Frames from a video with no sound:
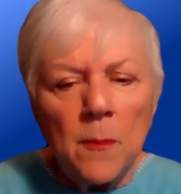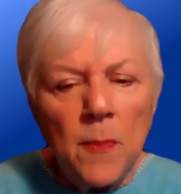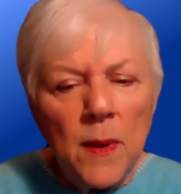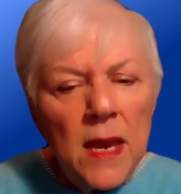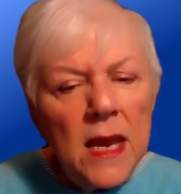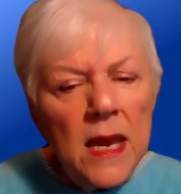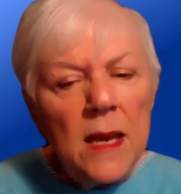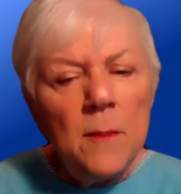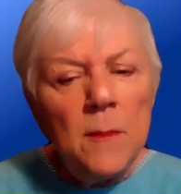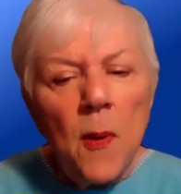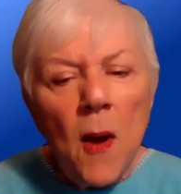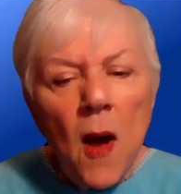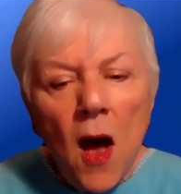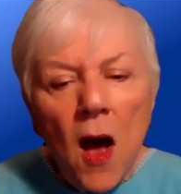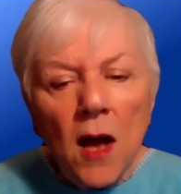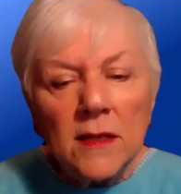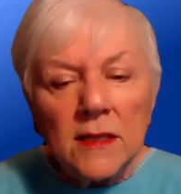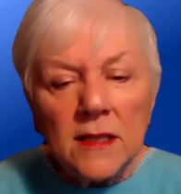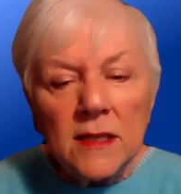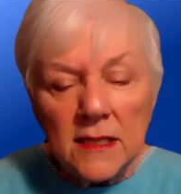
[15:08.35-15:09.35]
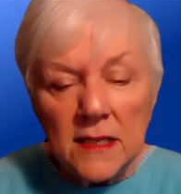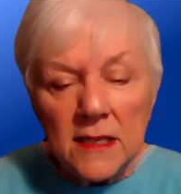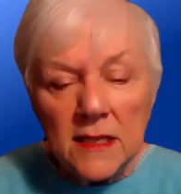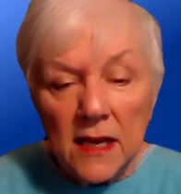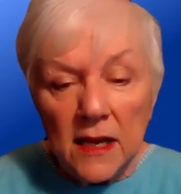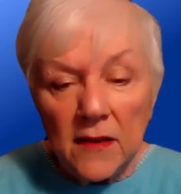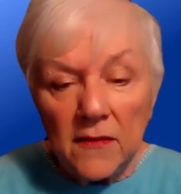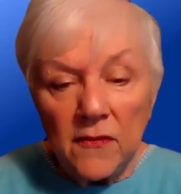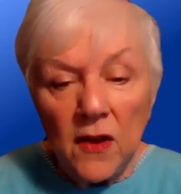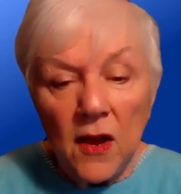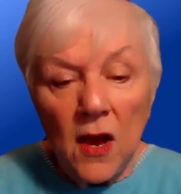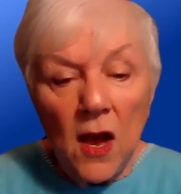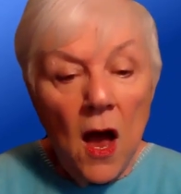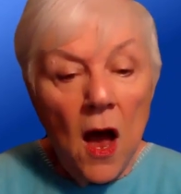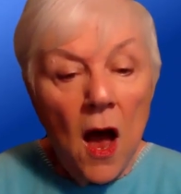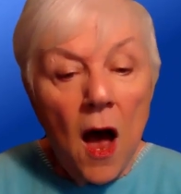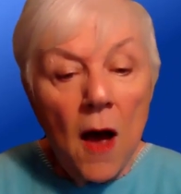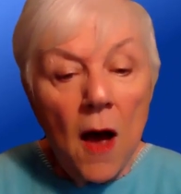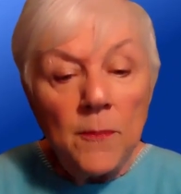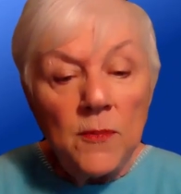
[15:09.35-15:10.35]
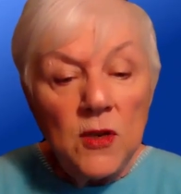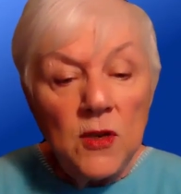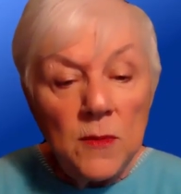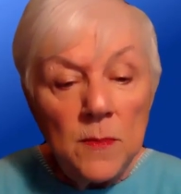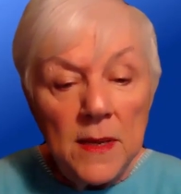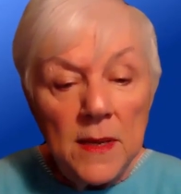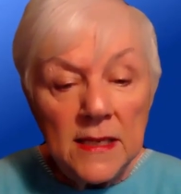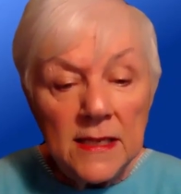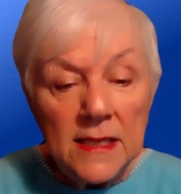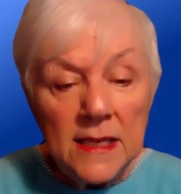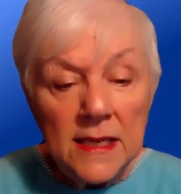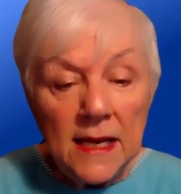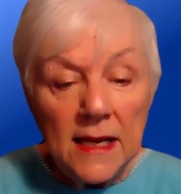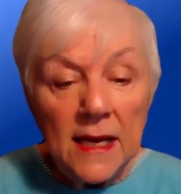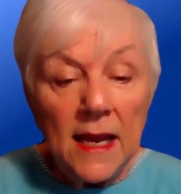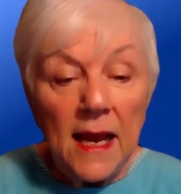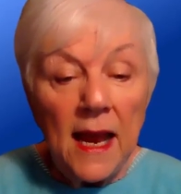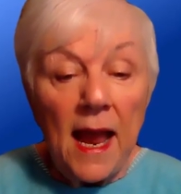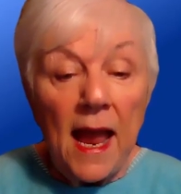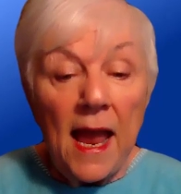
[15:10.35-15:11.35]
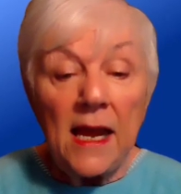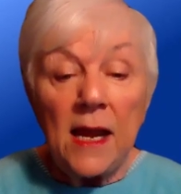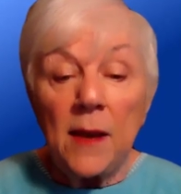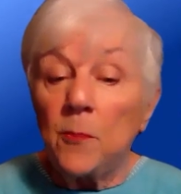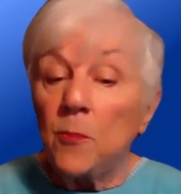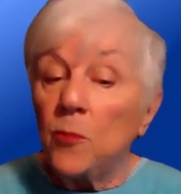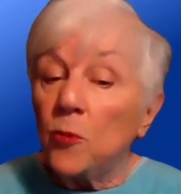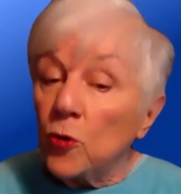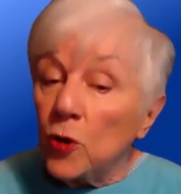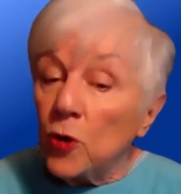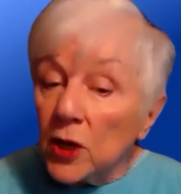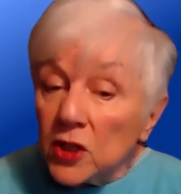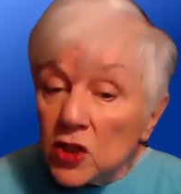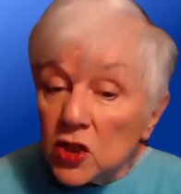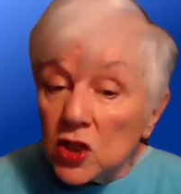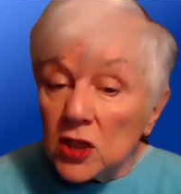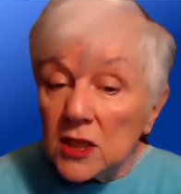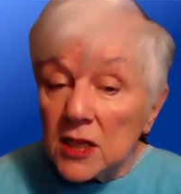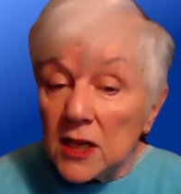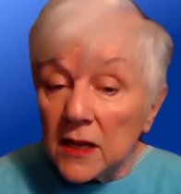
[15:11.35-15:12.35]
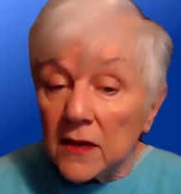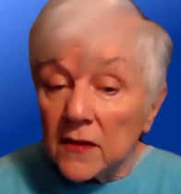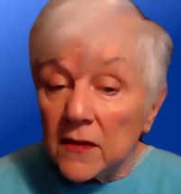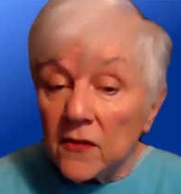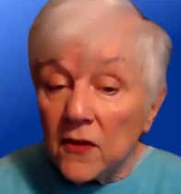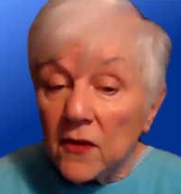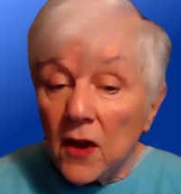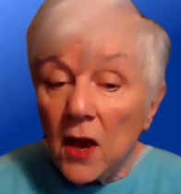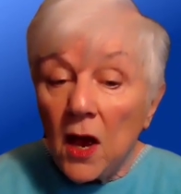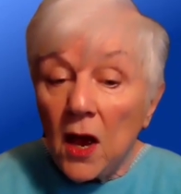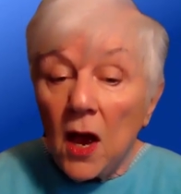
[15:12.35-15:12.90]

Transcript: Being positive, optimistic, and appreciative